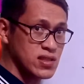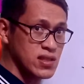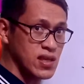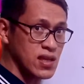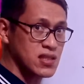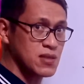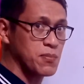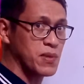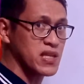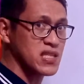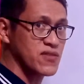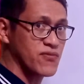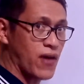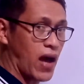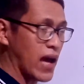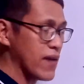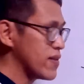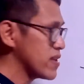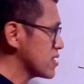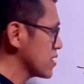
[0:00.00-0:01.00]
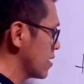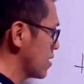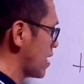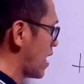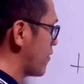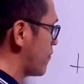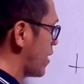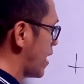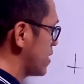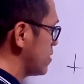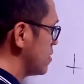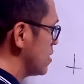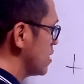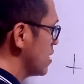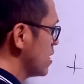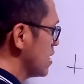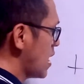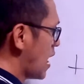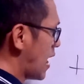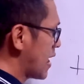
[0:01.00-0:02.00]
6 plus 5, that's 11.
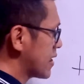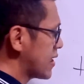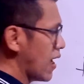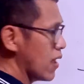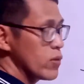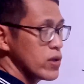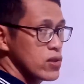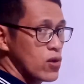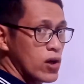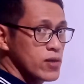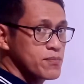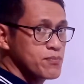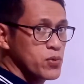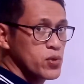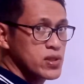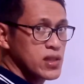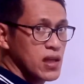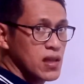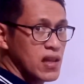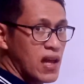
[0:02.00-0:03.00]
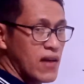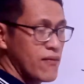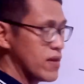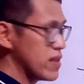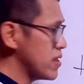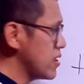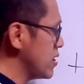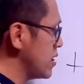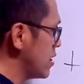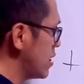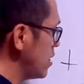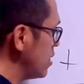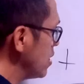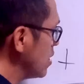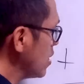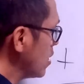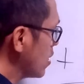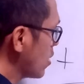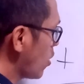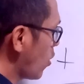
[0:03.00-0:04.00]
Again, we don't put 11 here.
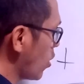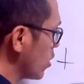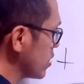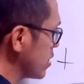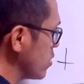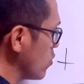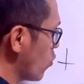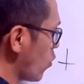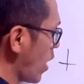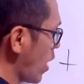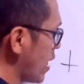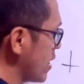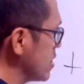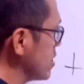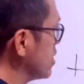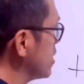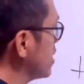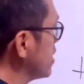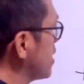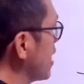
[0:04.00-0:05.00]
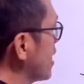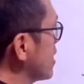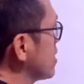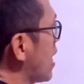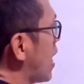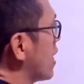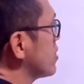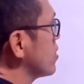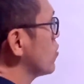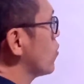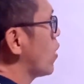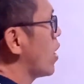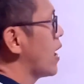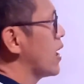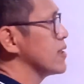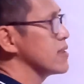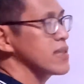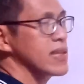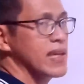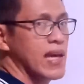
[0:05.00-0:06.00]
Only 1 here, then the other
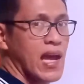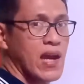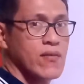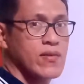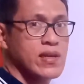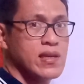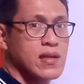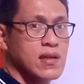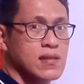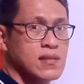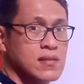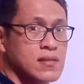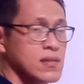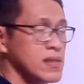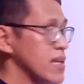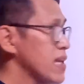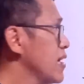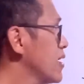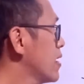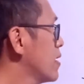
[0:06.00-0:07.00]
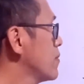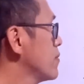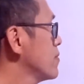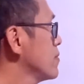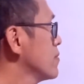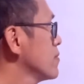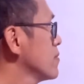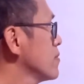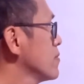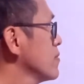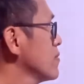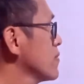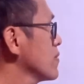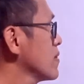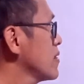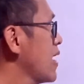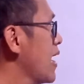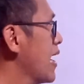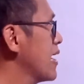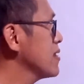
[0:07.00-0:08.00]
one carry here.
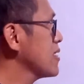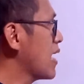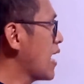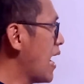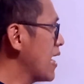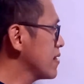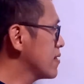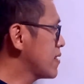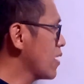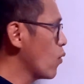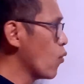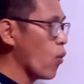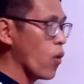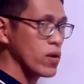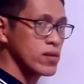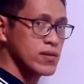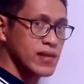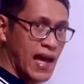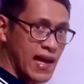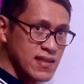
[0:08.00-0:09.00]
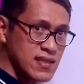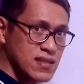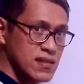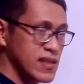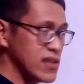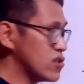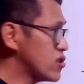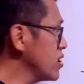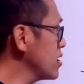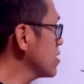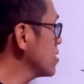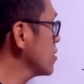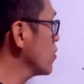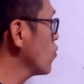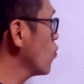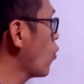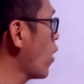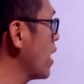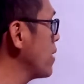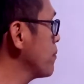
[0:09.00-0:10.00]
Then add the tens digit,
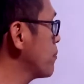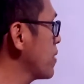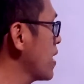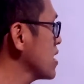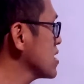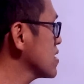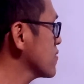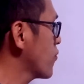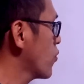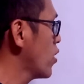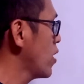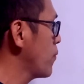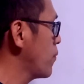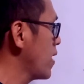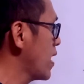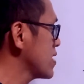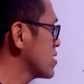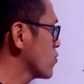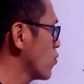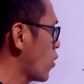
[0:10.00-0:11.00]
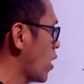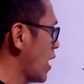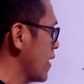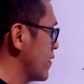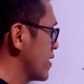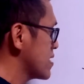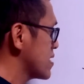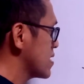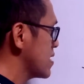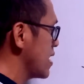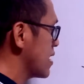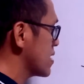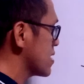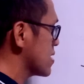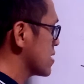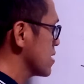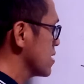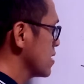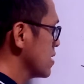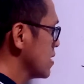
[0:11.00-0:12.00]
1 plus 4 plus 1, that's
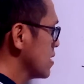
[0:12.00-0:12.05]
6.